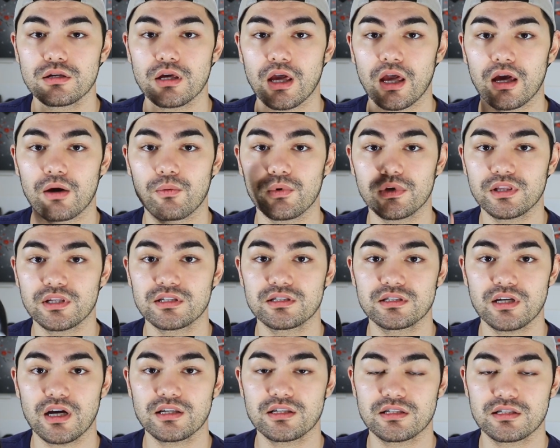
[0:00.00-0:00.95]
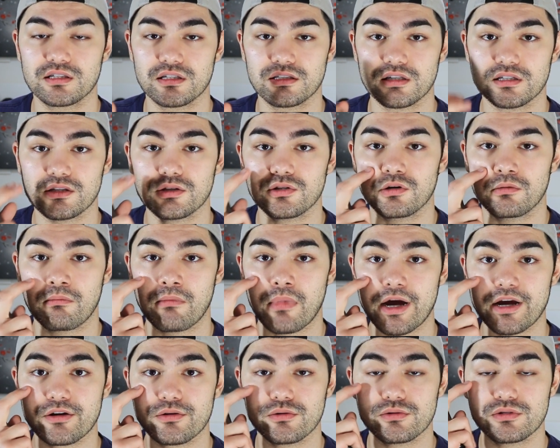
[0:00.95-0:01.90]
And what this does is it does little
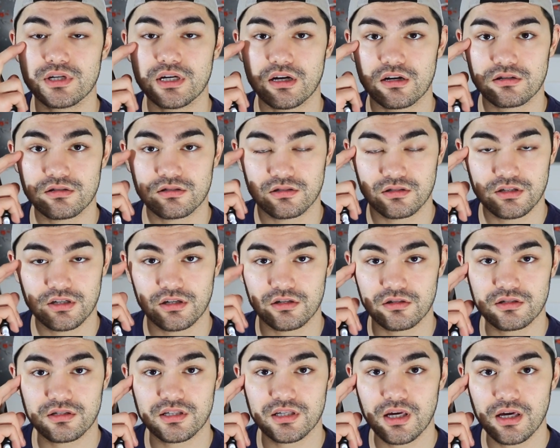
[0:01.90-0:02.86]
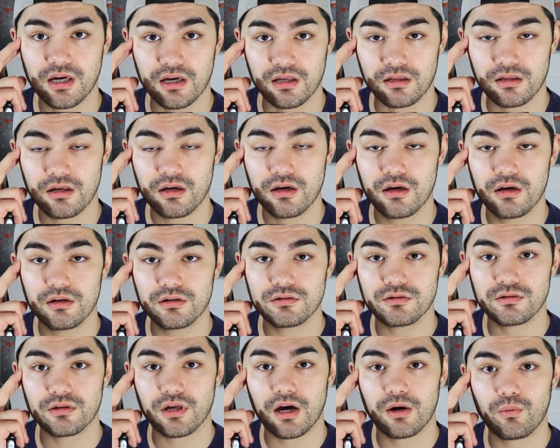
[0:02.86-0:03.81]
micro tears into your skin,
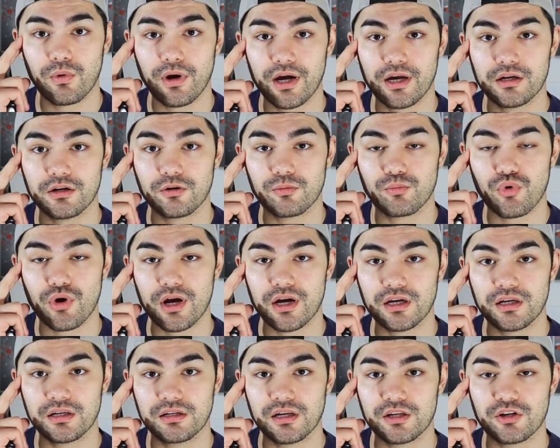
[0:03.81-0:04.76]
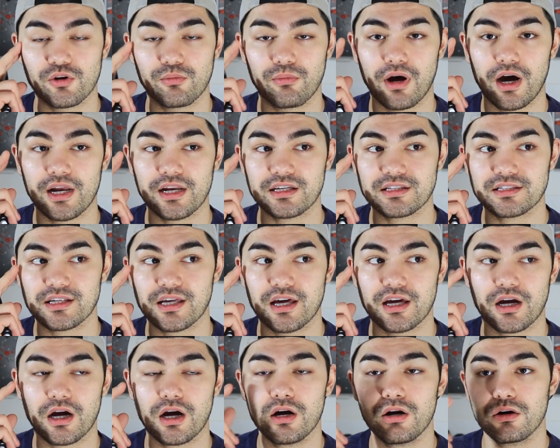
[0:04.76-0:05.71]
so that way your brain and your body's
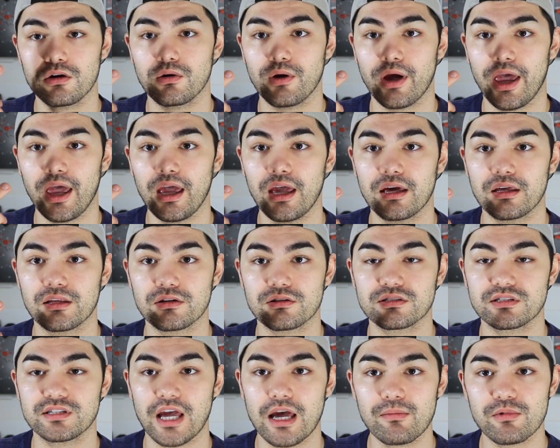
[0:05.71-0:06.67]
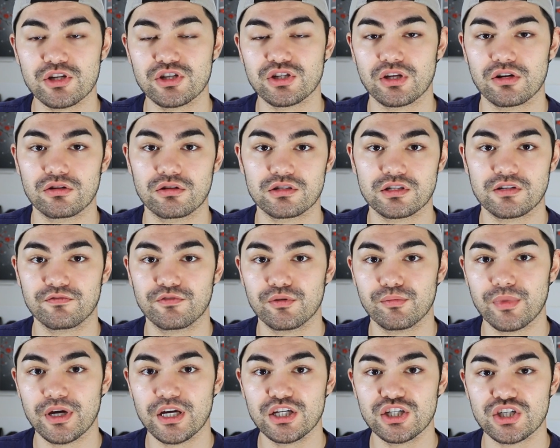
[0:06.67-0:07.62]
like, oh hey, there's damage there, there's
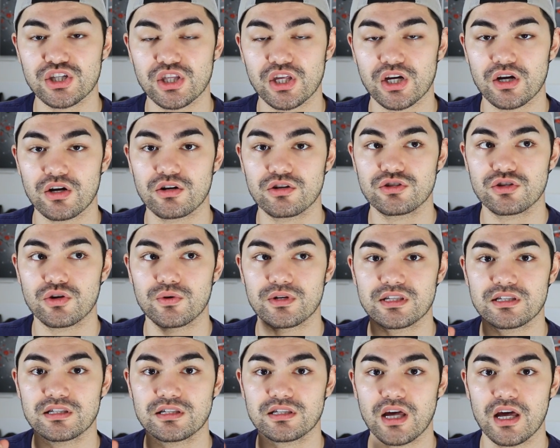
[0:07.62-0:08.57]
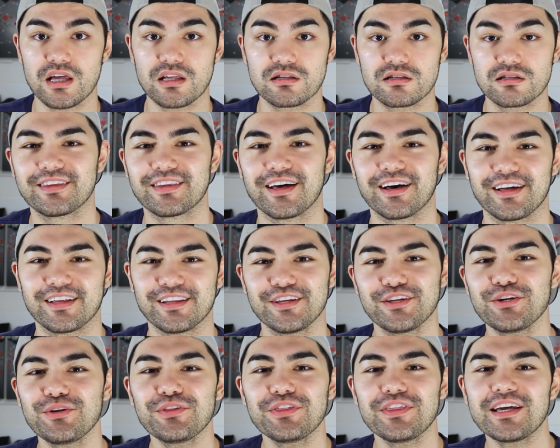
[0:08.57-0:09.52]
inflammation there, so it sends the
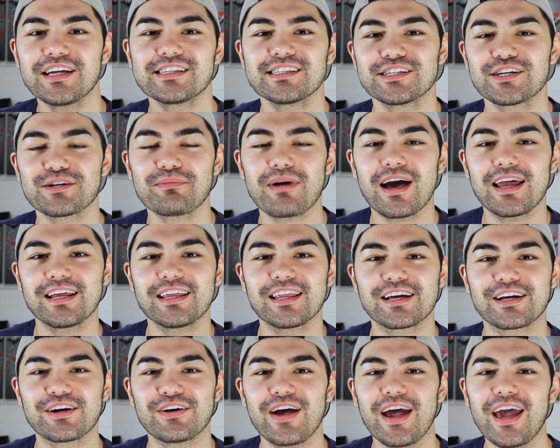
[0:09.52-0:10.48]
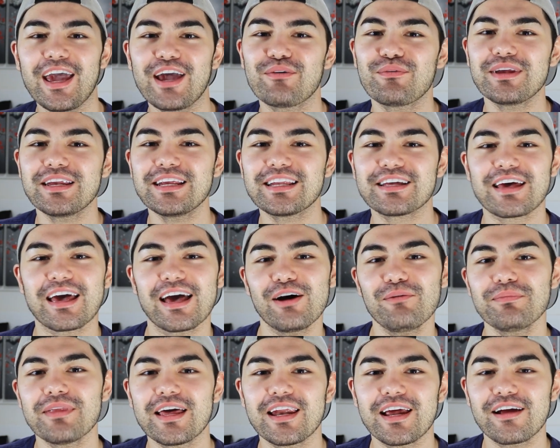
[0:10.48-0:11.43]
little things in your body that go, hey, we need to
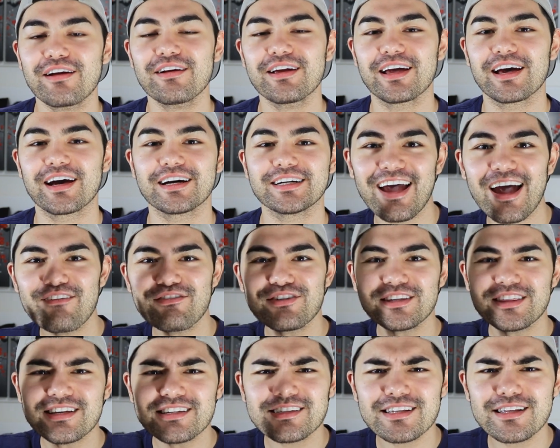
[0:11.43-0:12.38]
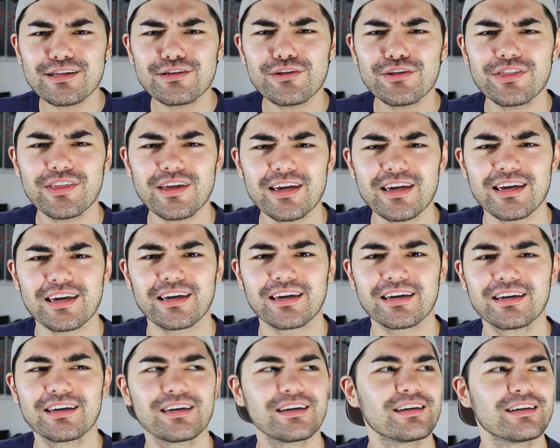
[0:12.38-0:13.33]
help that area. Everything's a little
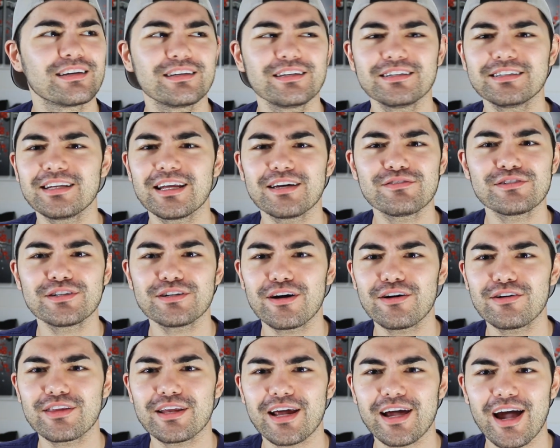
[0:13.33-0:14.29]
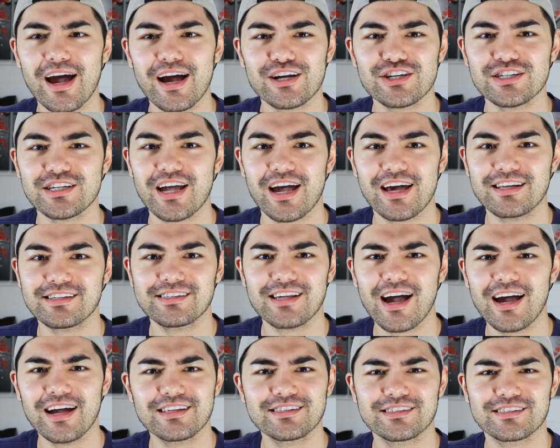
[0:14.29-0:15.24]
thingy. You'd never know that I actually had a
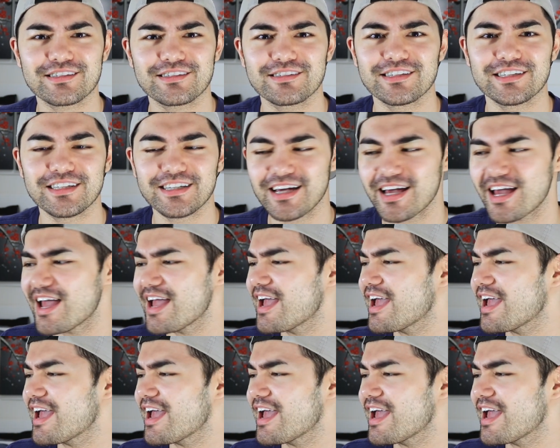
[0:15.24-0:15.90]
science degree.